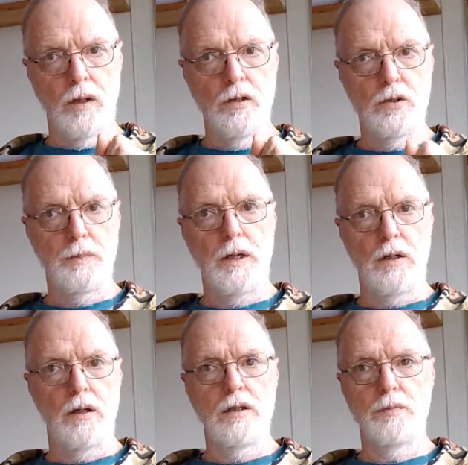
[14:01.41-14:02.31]
You spend
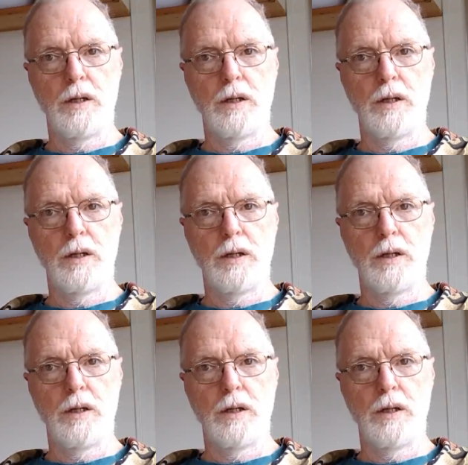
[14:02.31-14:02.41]
all this